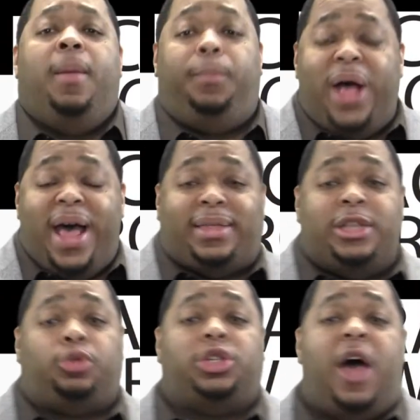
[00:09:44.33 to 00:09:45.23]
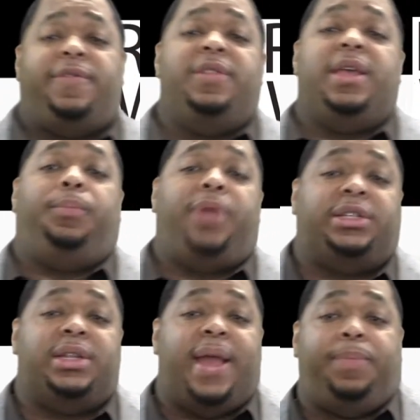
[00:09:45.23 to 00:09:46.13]
But this was often the
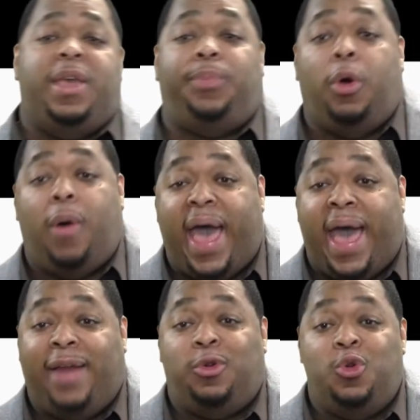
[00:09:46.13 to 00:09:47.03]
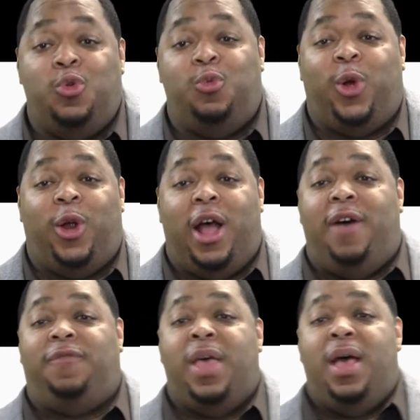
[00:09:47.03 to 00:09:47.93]
impression that people had who were
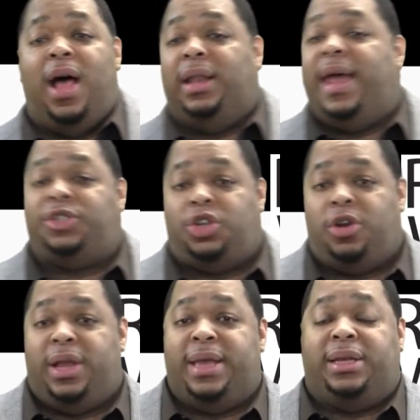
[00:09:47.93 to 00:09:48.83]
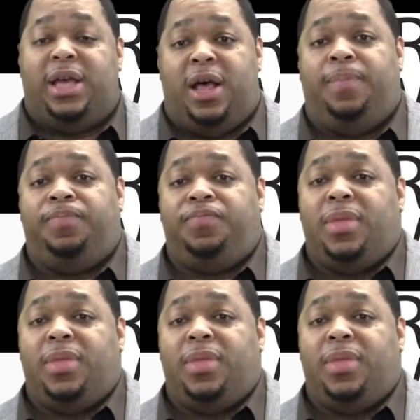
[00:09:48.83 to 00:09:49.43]
of a lesser income.